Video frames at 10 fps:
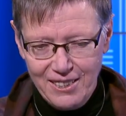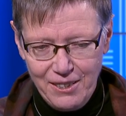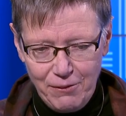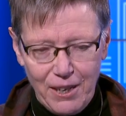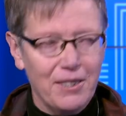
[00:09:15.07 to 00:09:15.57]

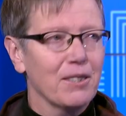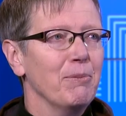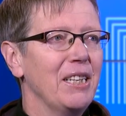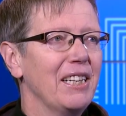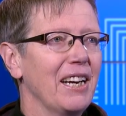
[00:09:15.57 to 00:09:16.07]

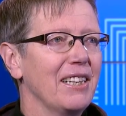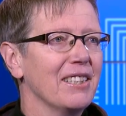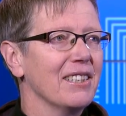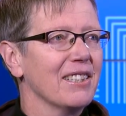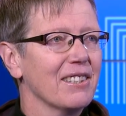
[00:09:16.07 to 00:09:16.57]
device-mediated